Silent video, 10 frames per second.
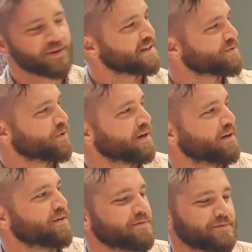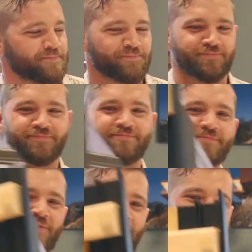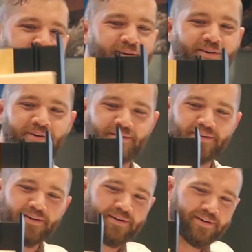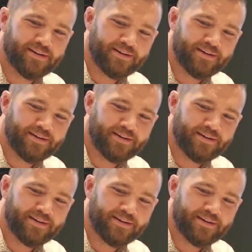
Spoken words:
also when we create your final, what we call the